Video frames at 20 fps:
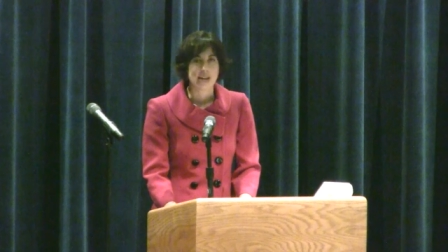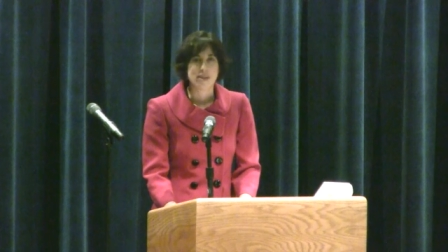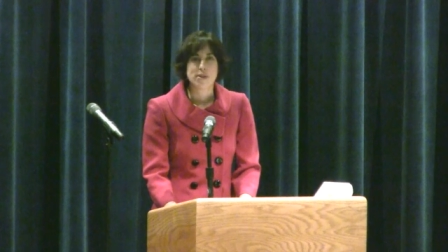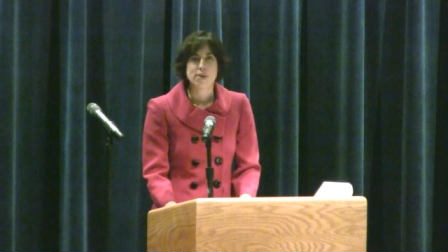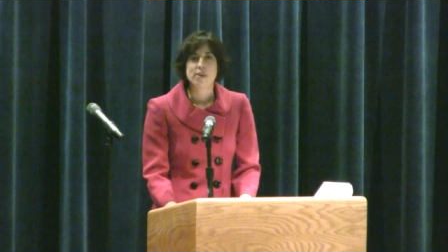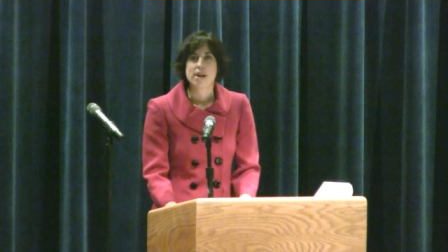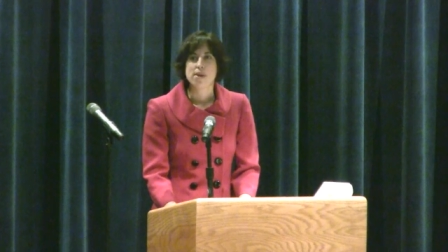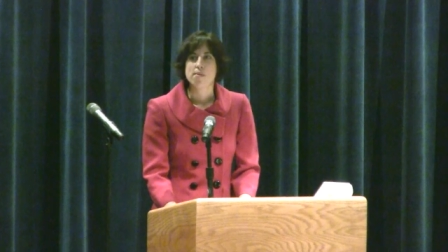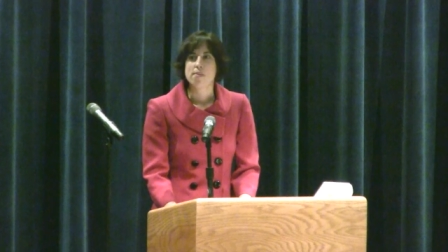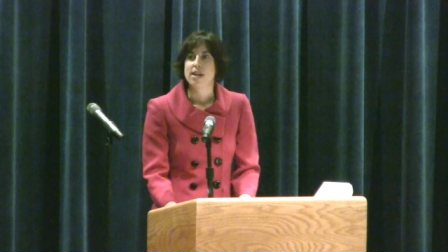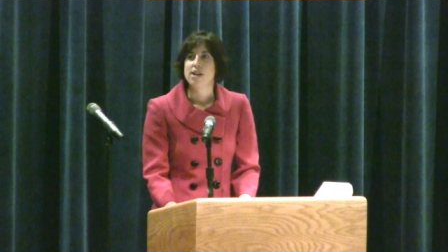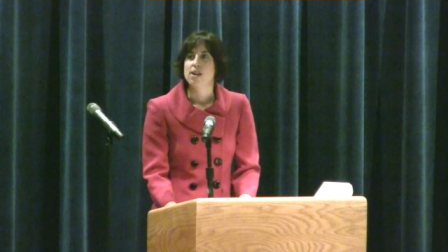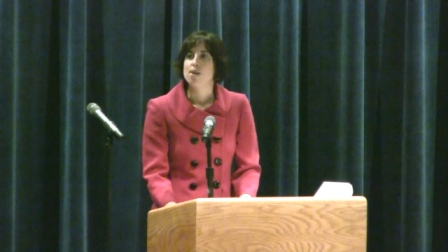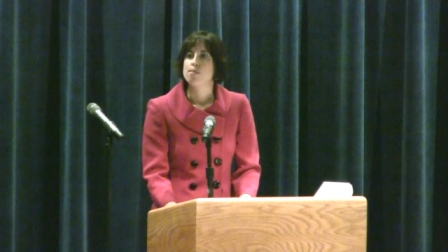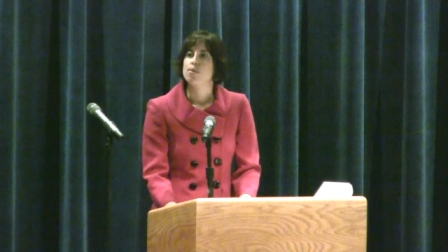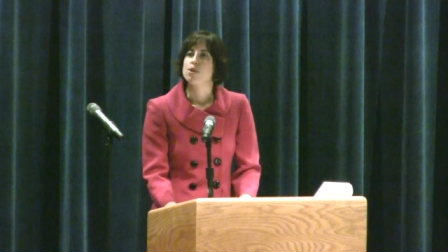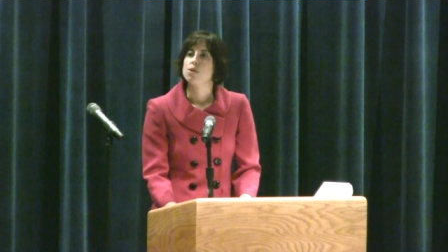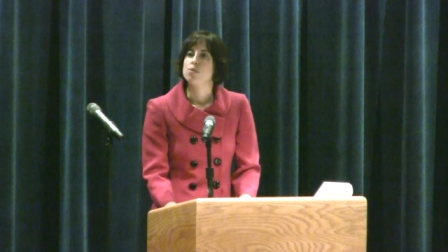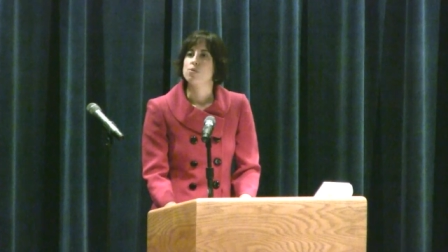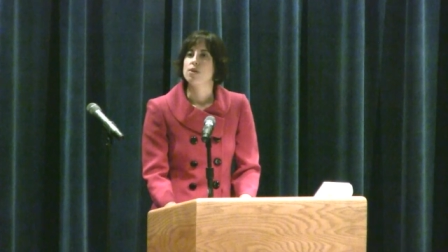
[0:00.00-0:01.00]
I knew that my
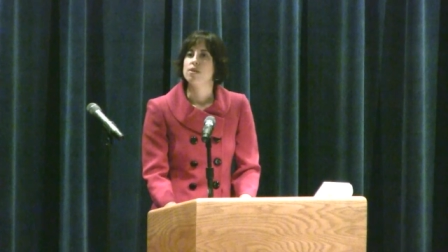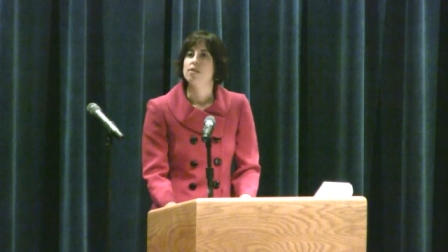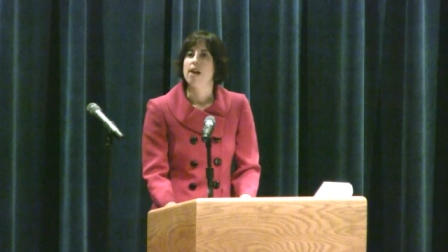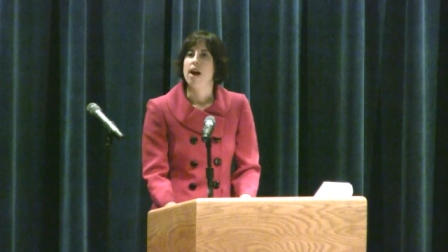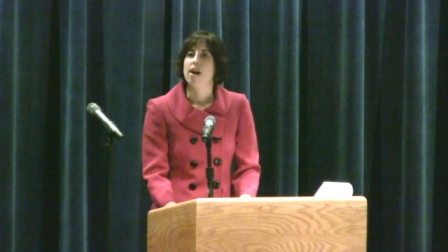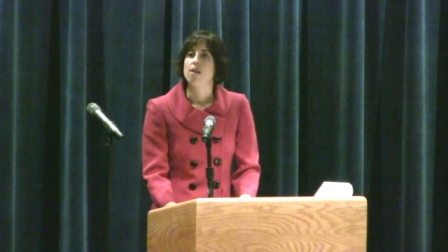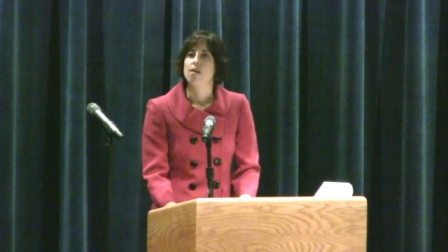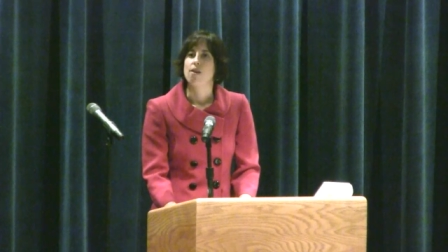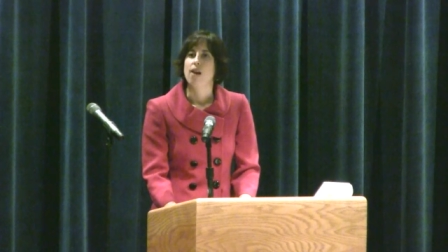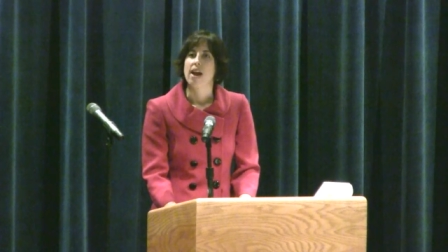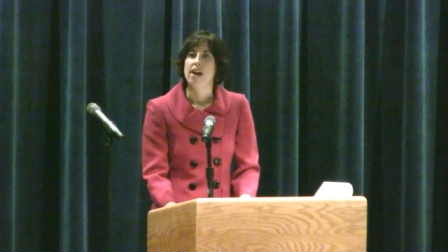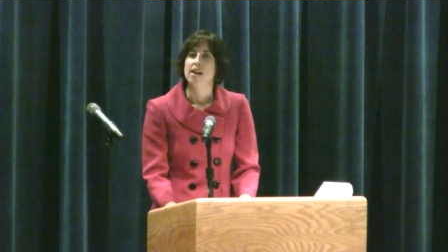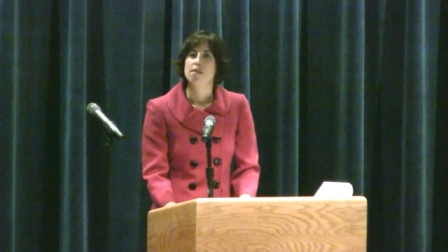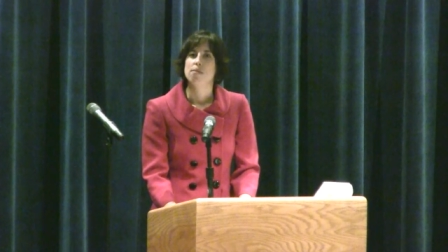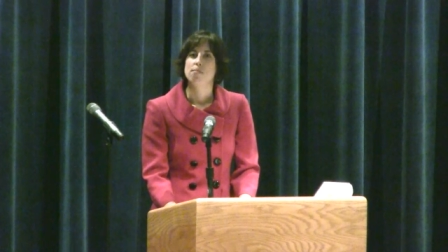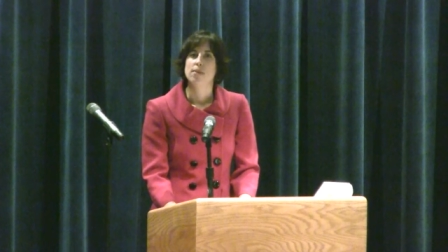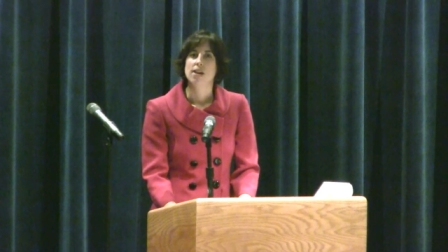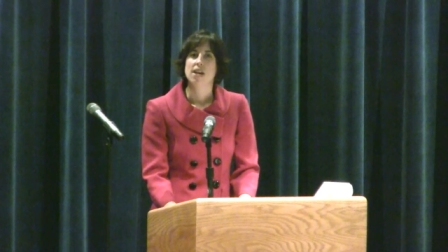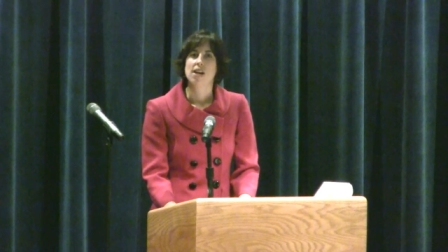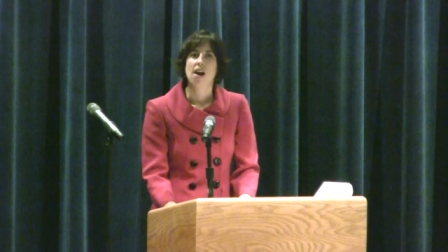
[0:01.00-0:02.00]
numbers weren't that
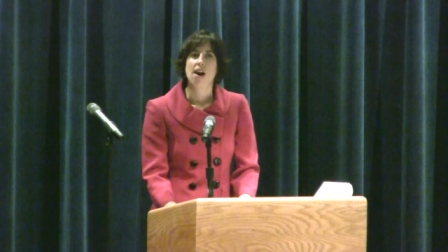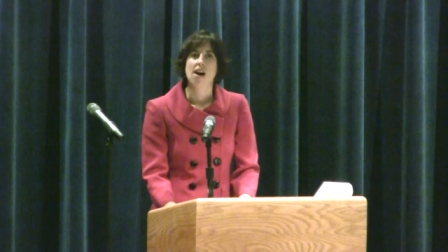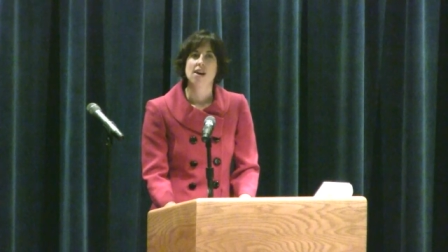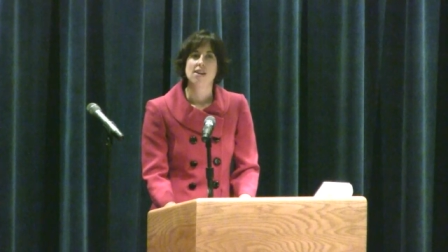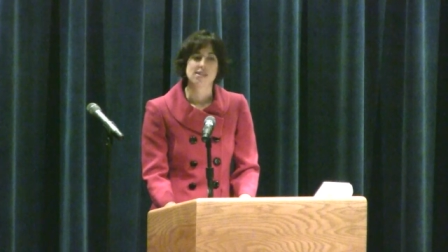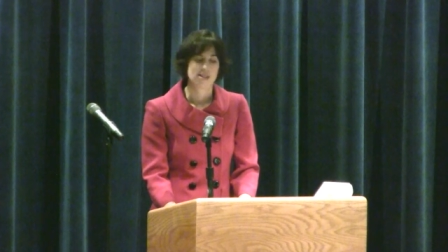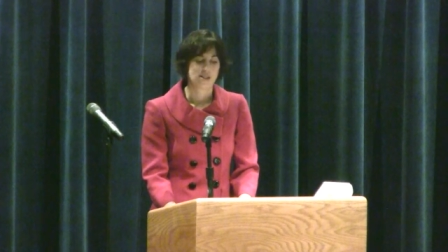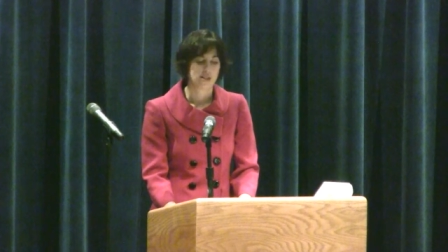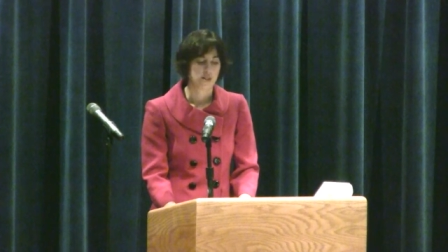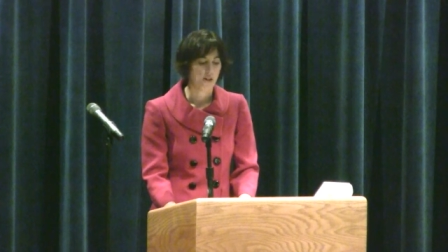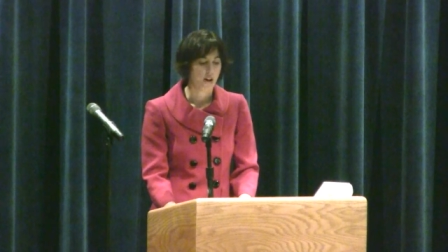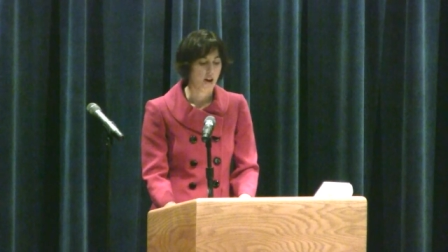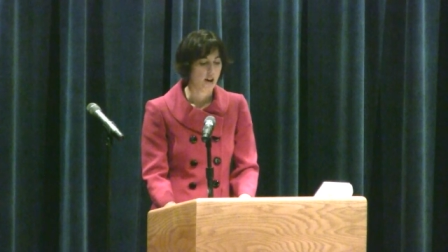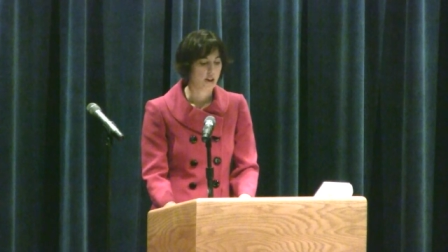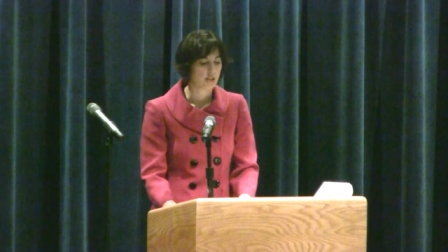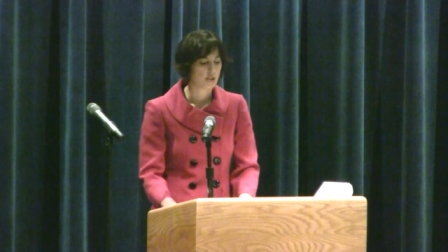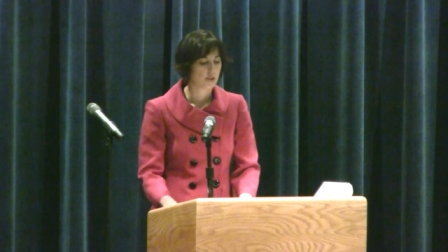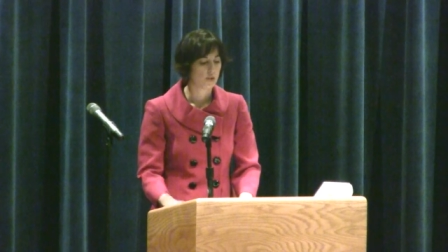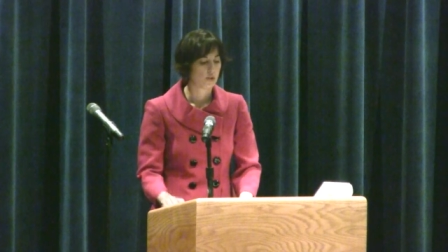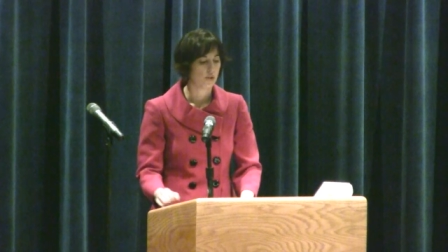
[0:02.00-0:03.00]
great because the
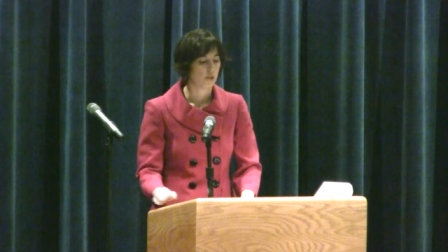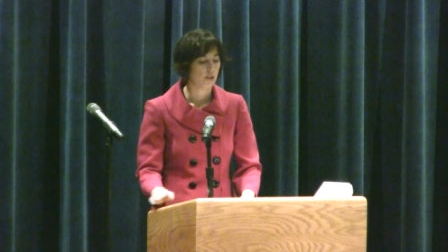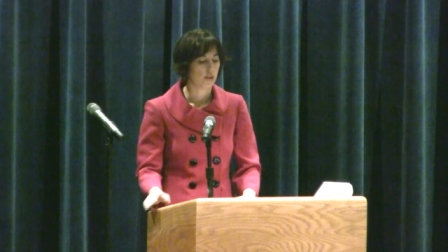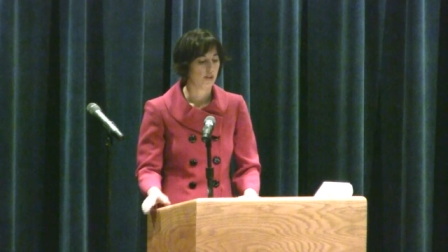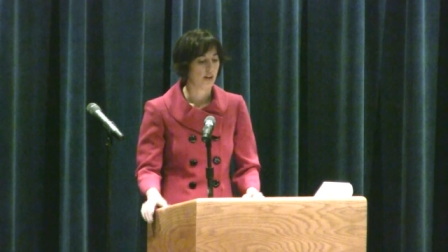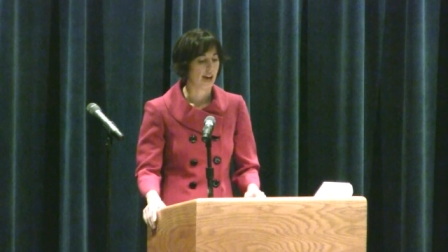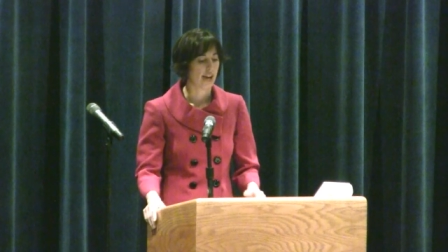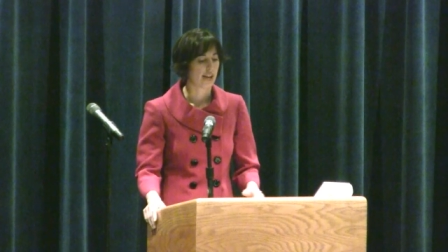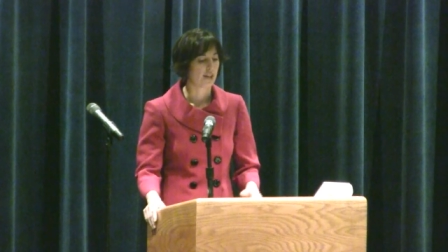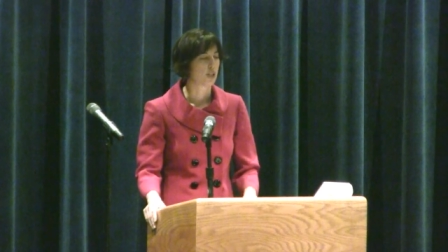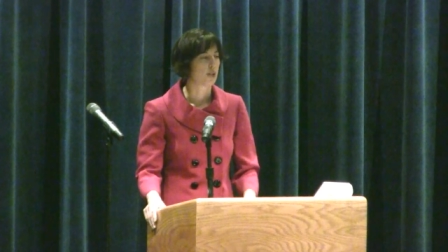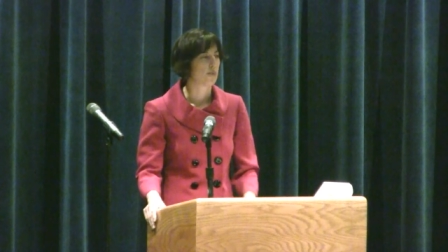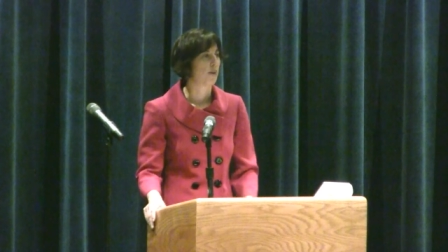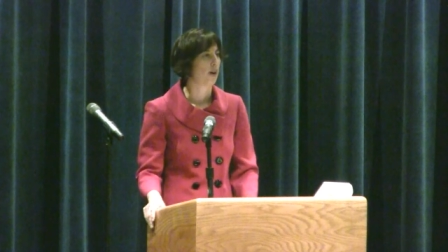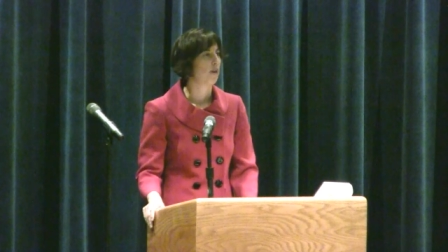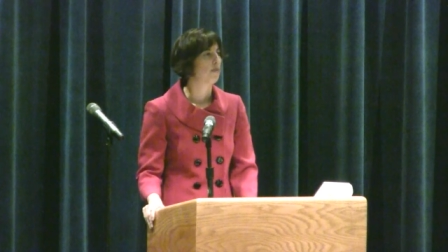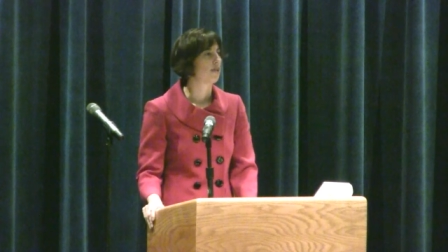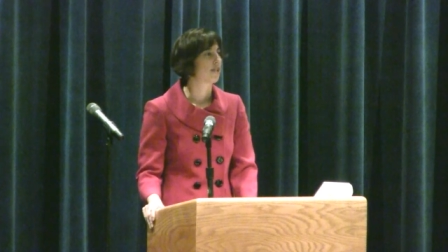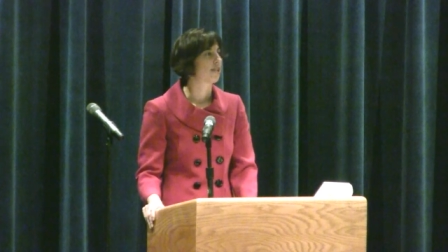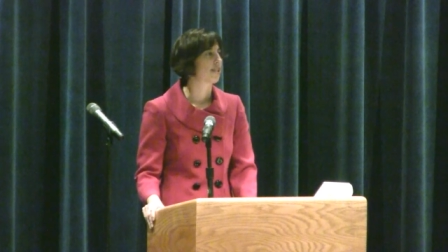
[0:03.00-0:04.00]
law school actually
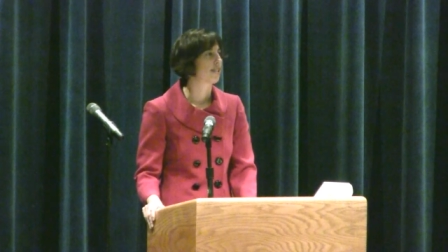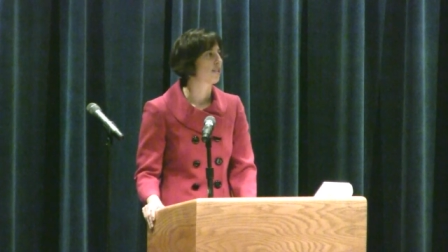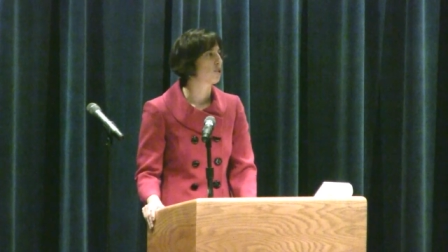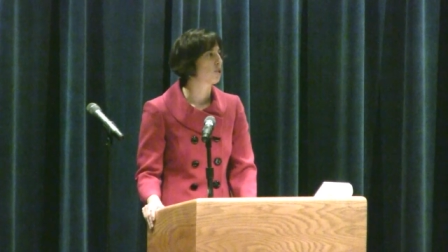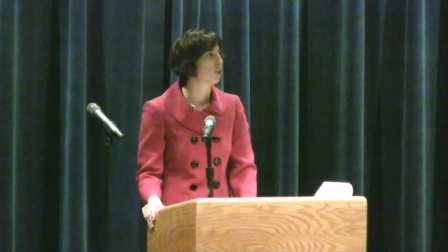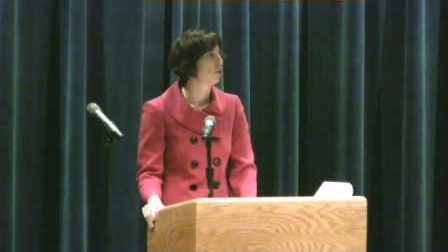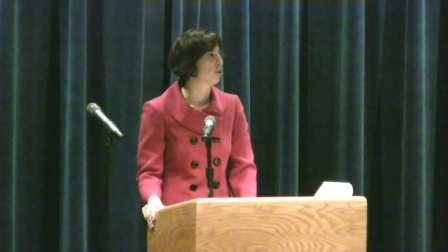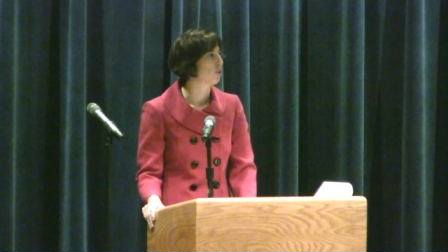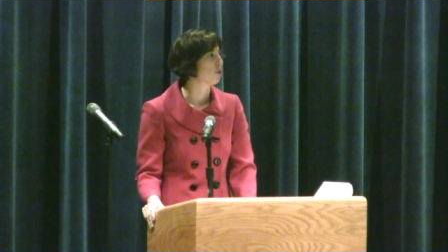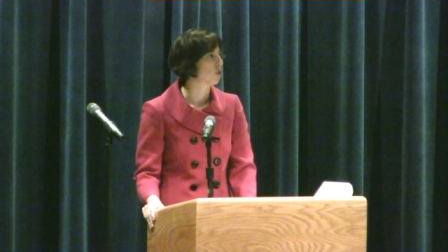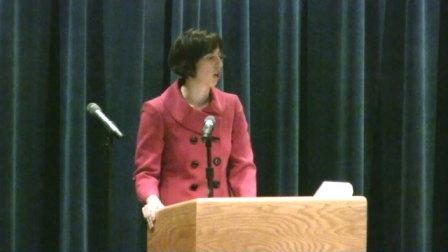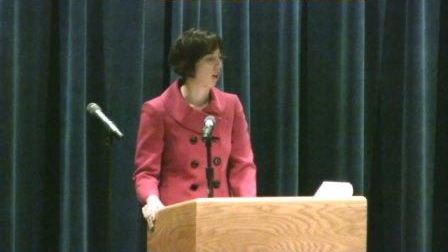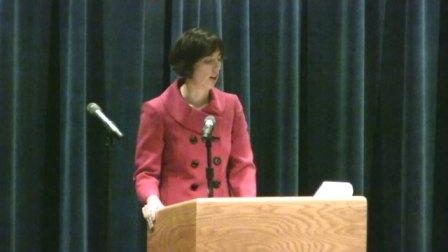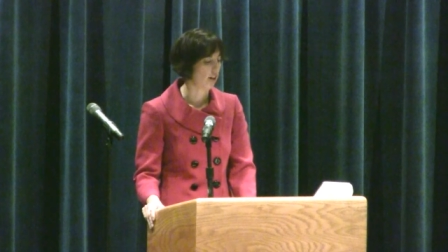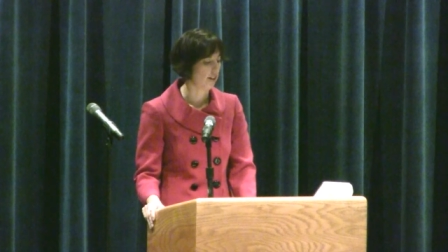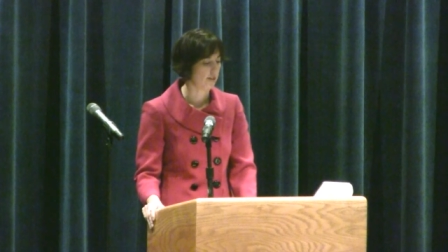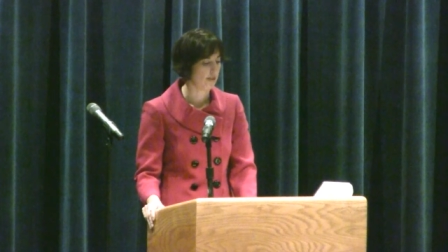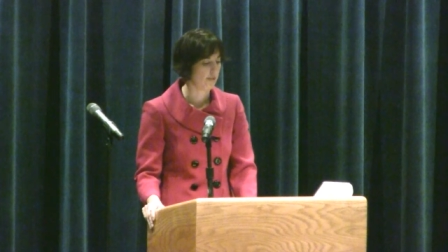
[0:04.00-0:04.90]
published this little chart.